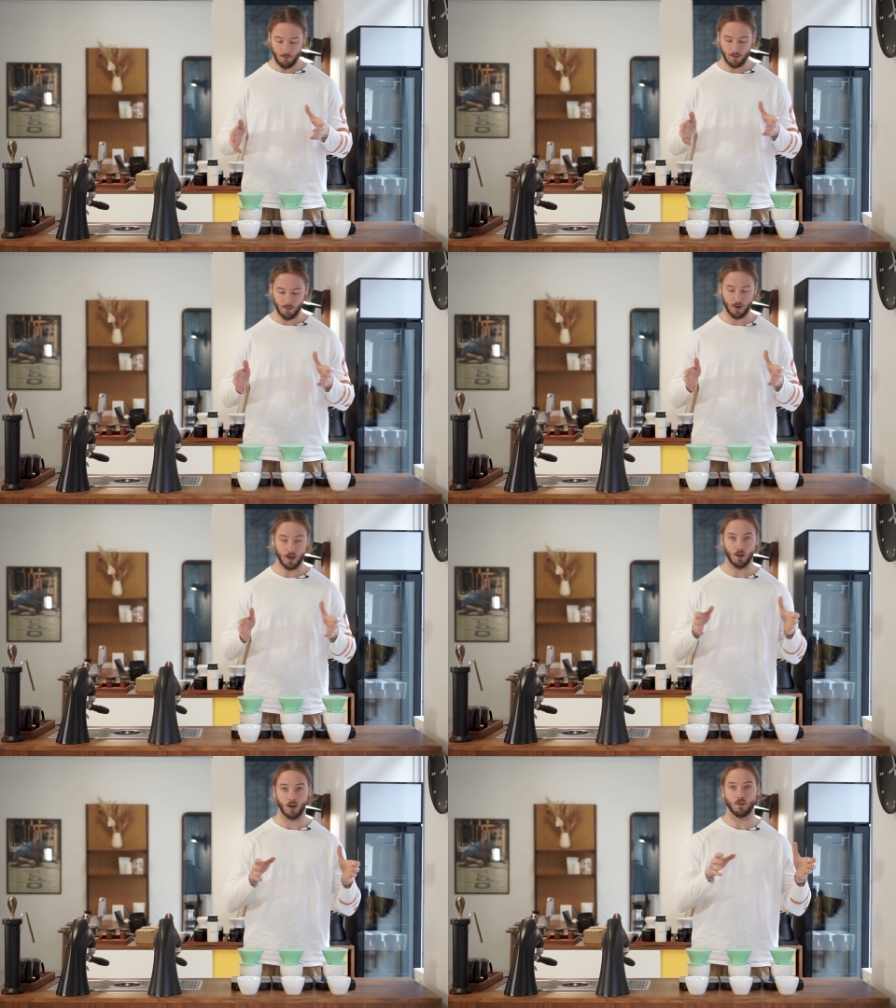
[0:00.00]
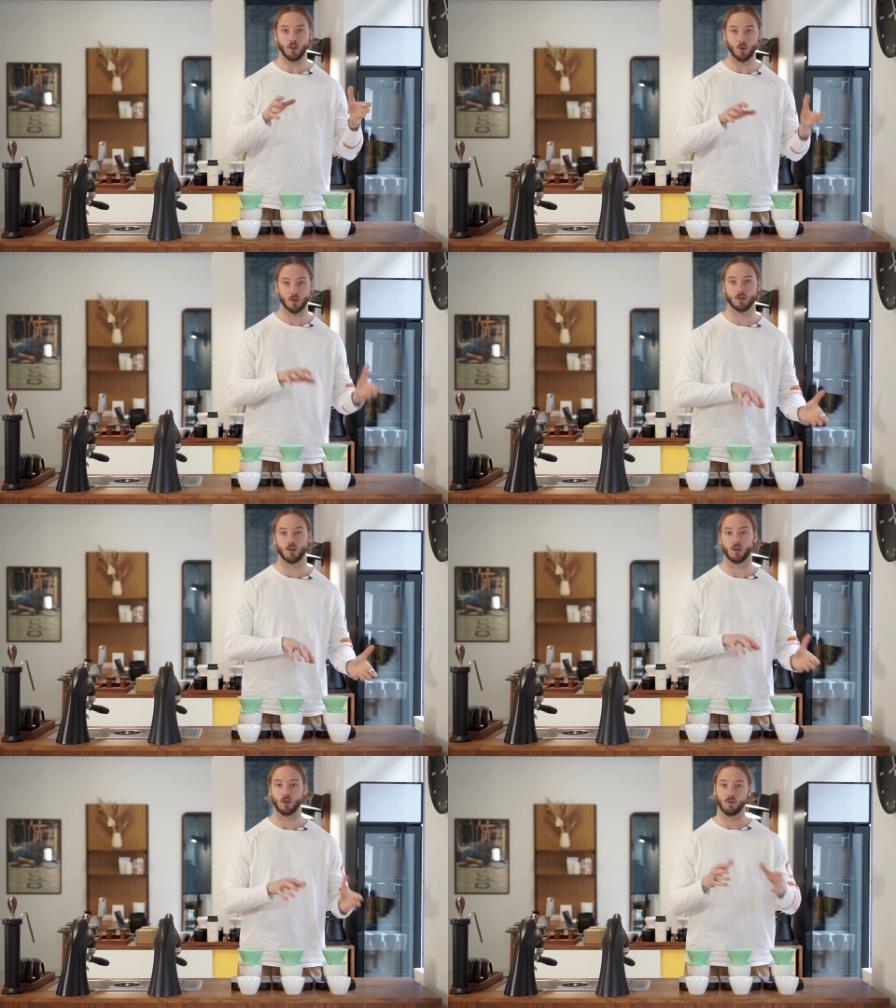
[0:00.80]
depending on if you do a
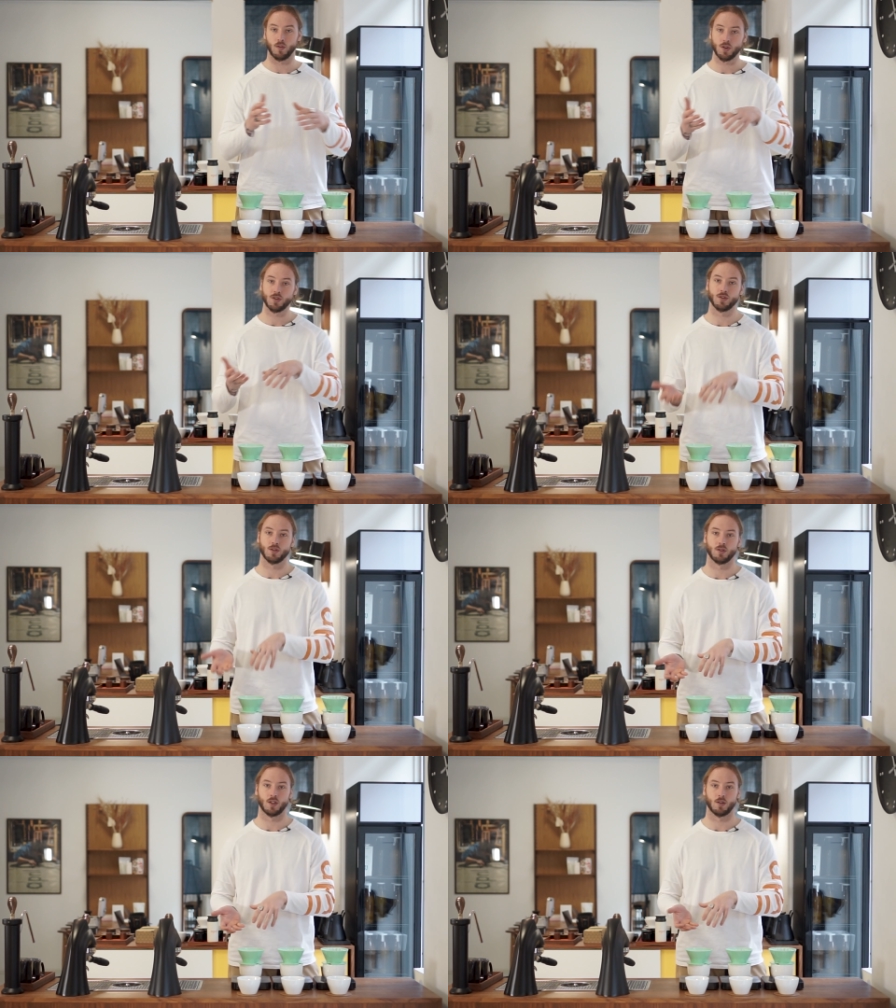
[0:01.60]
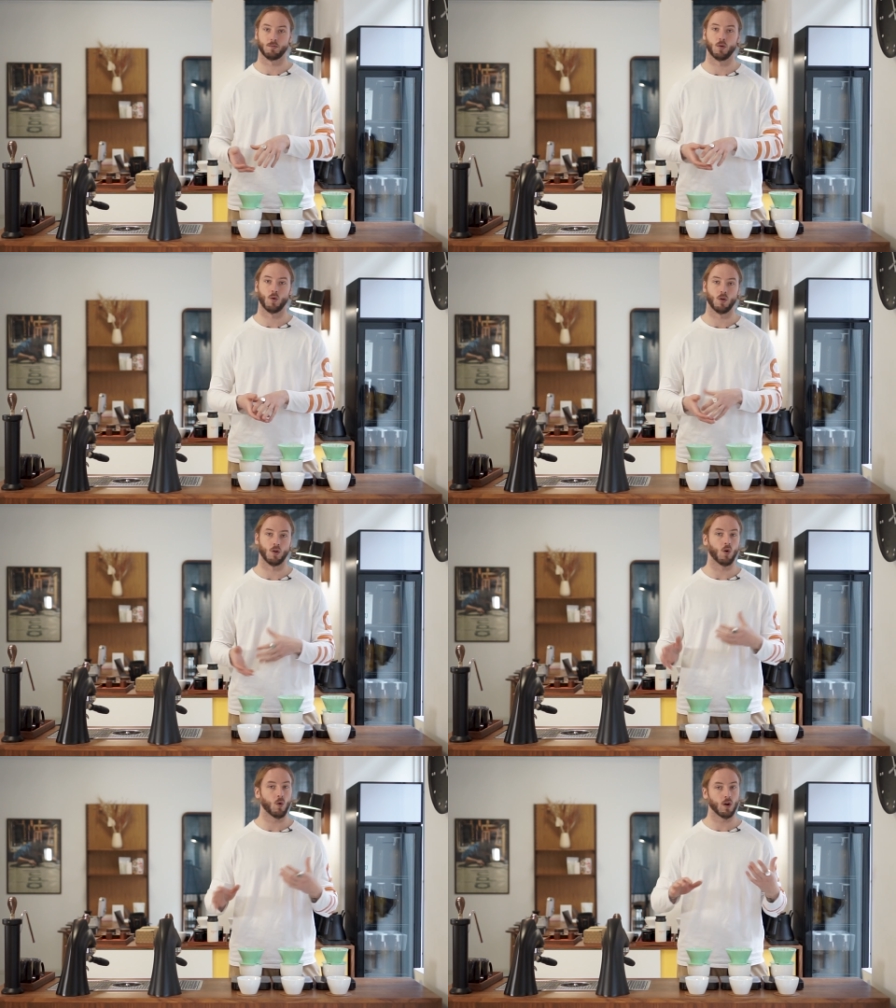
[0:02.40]
circle versus a center
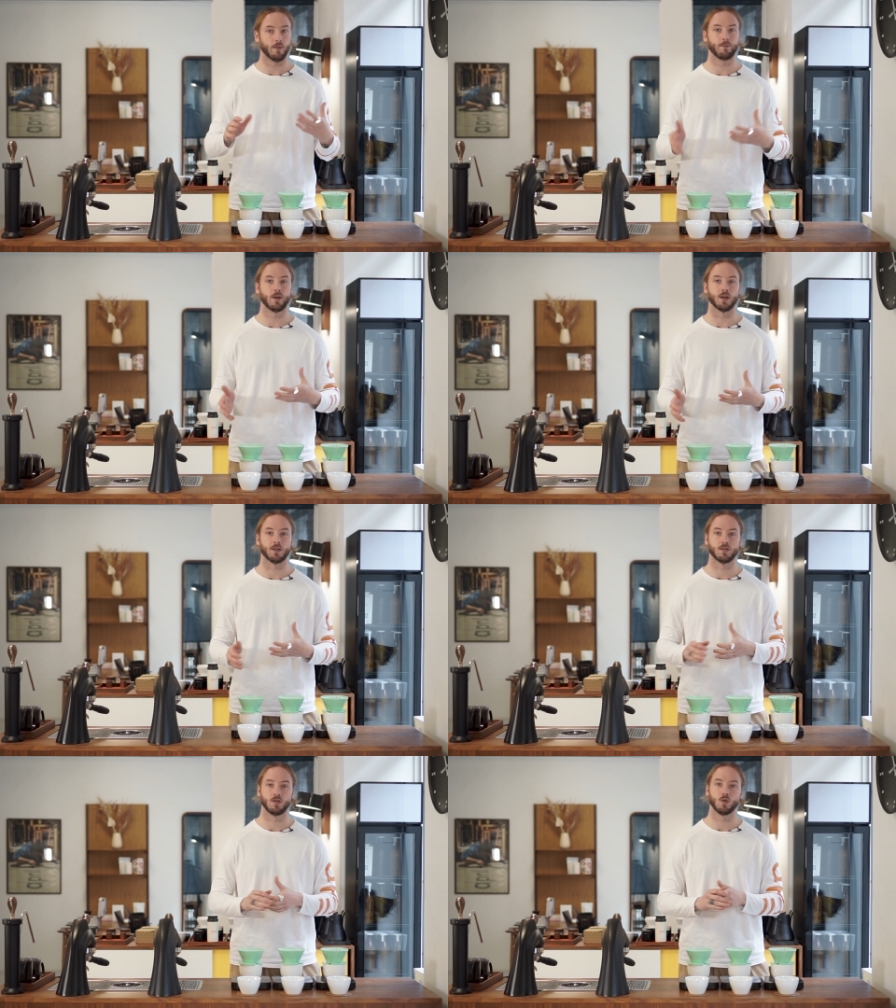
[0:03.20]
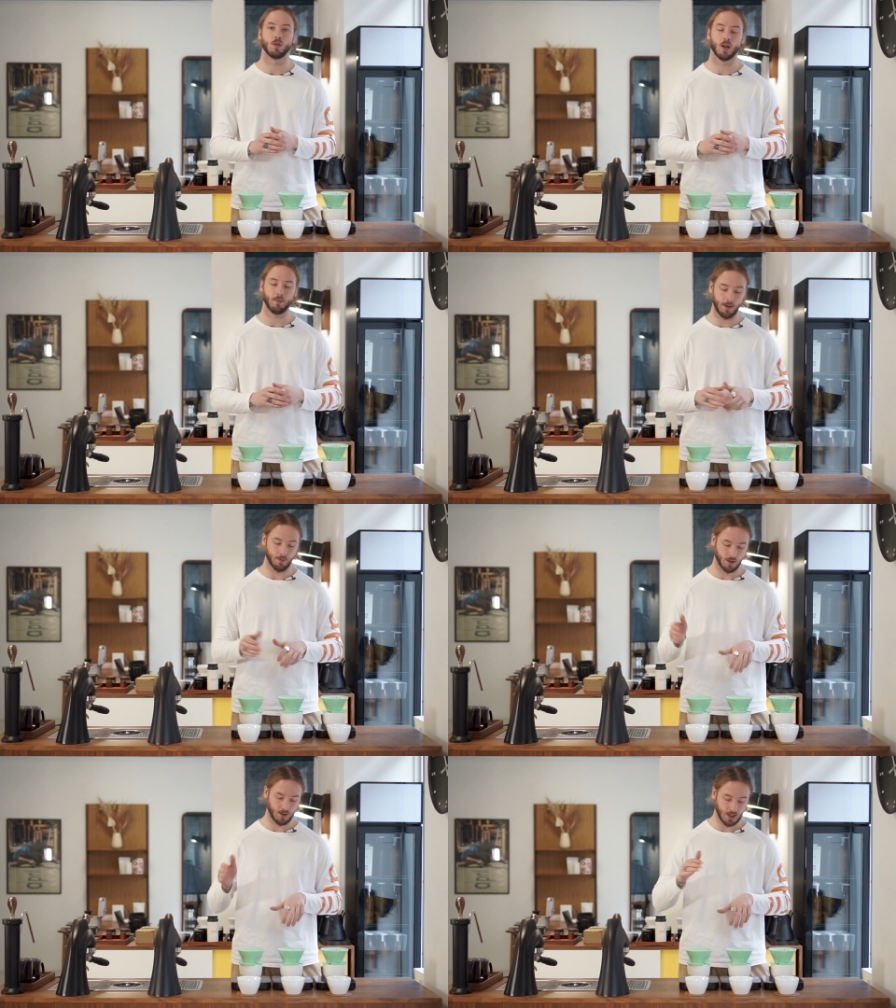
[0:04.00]
pour or a mix, you're going to be
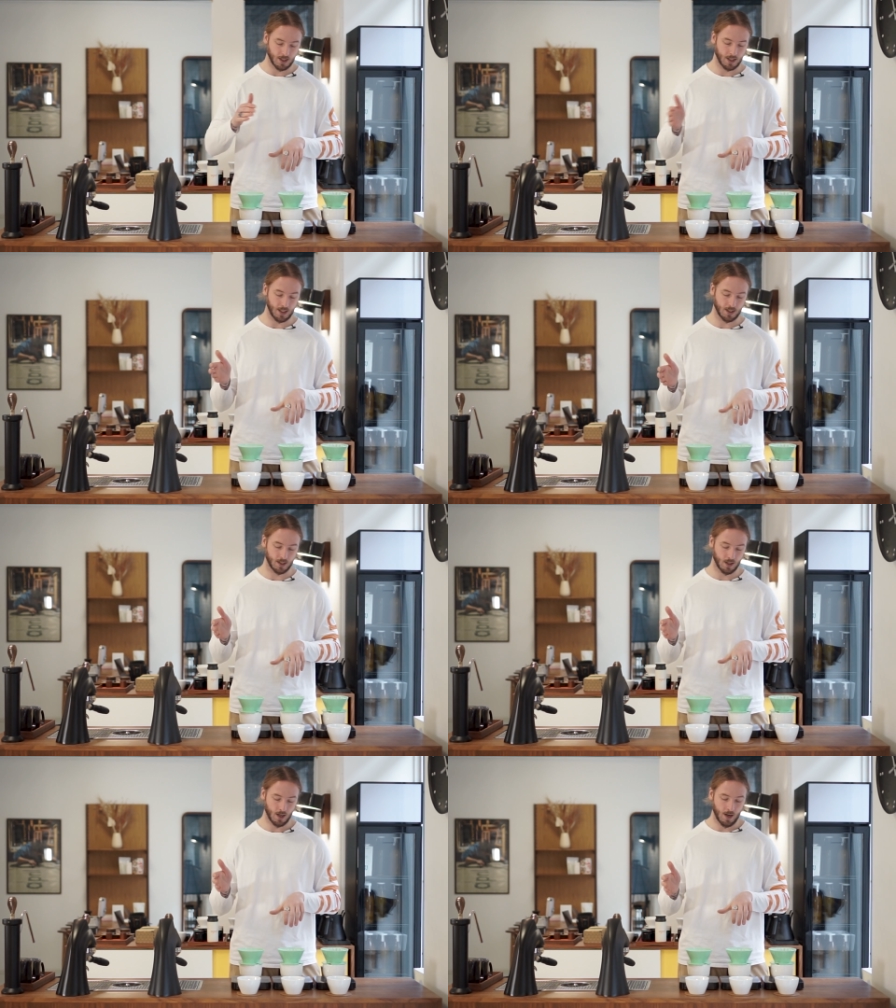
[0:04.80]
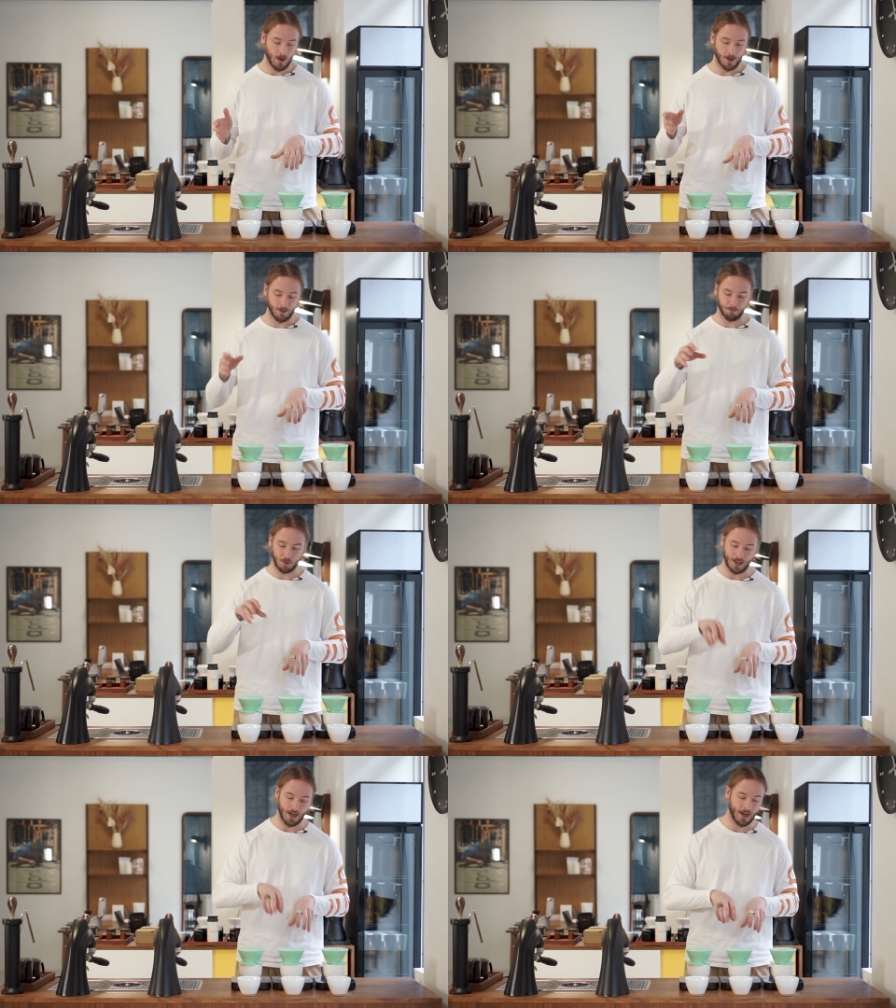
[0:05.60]
able to dictate and
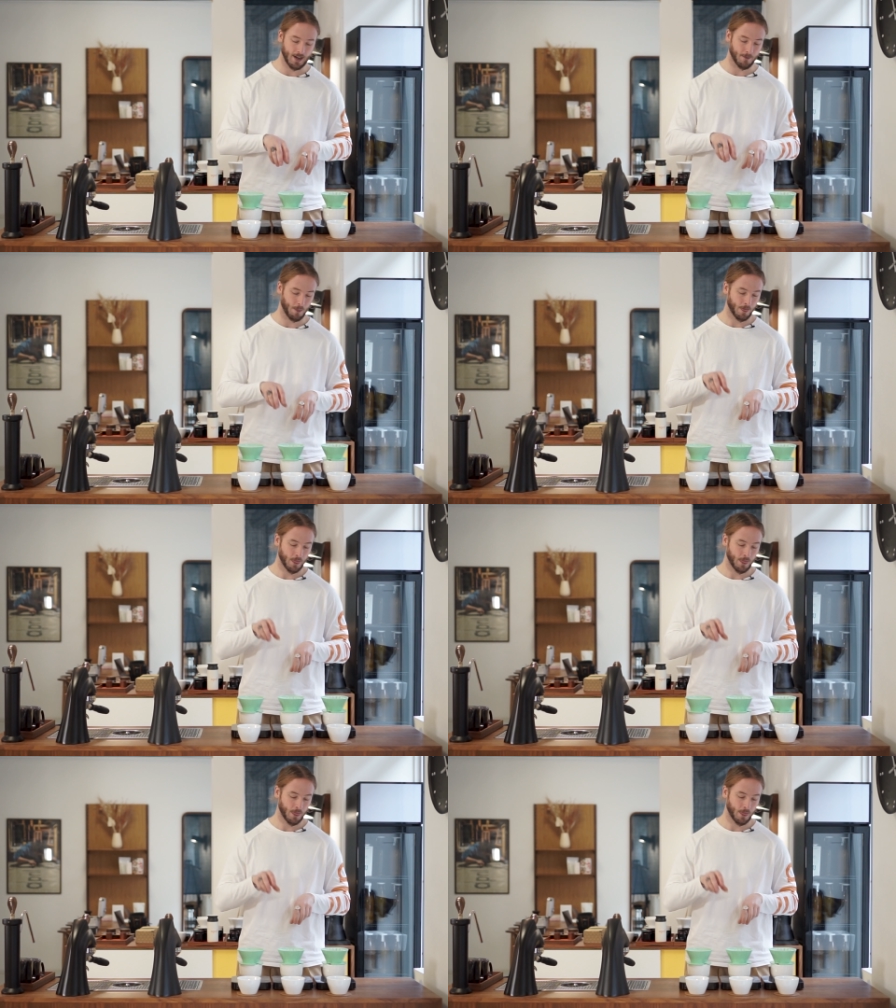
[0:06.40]
plan